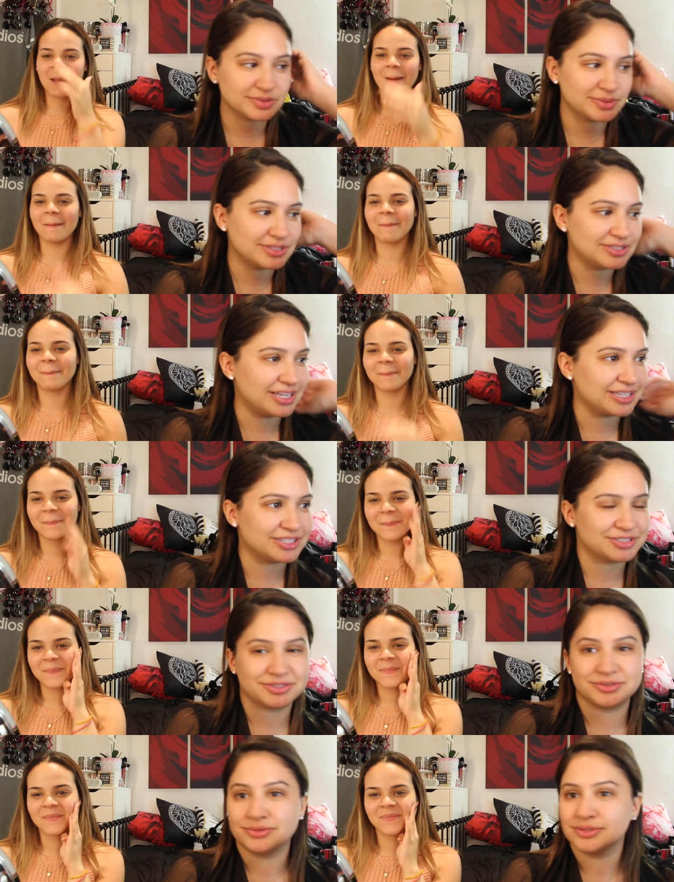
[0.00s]
Speaker 1: Should we like
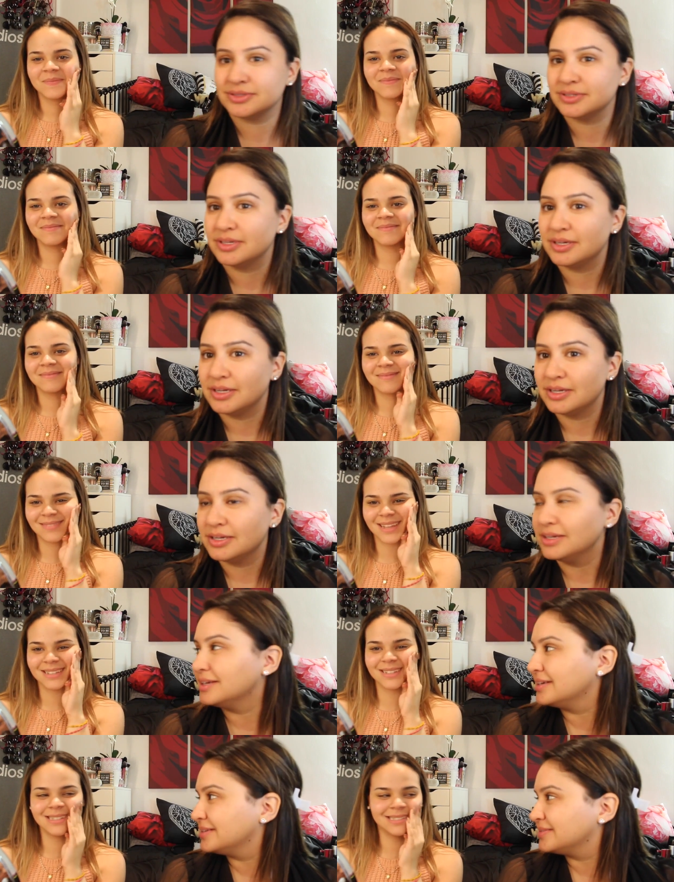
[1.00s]
introduce?
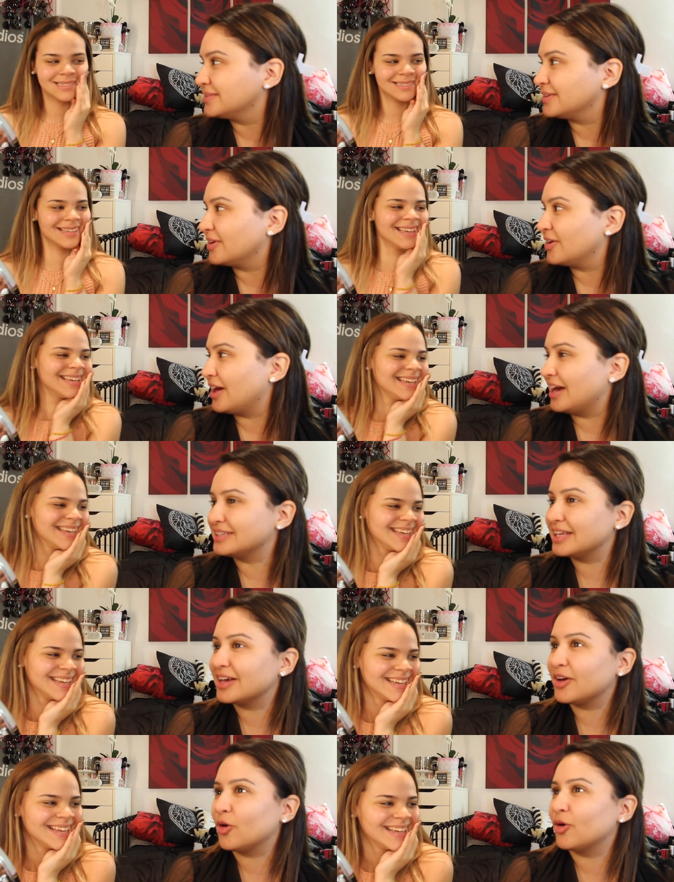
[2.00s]
Like this? I
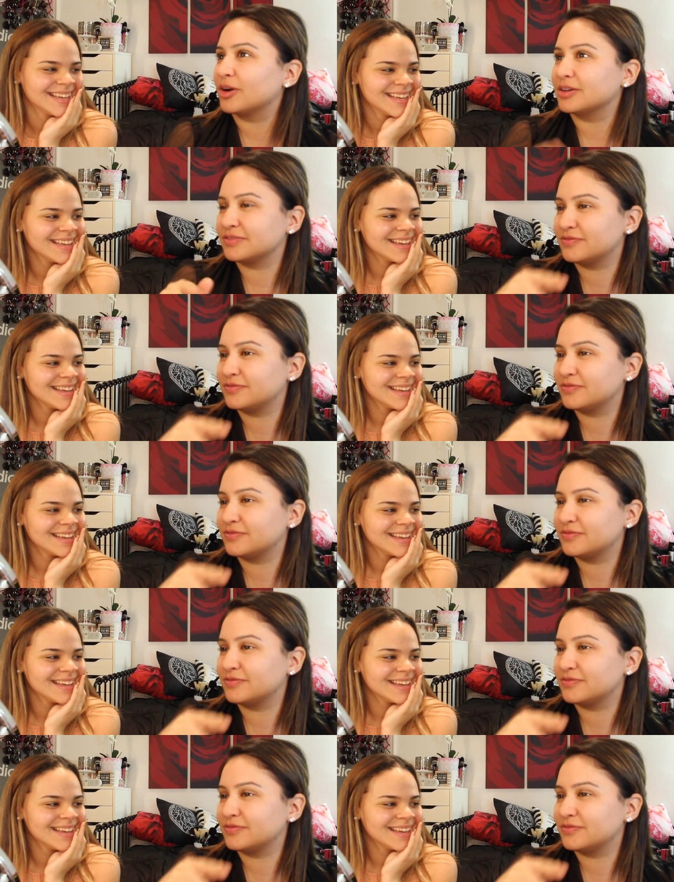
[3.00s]
think, or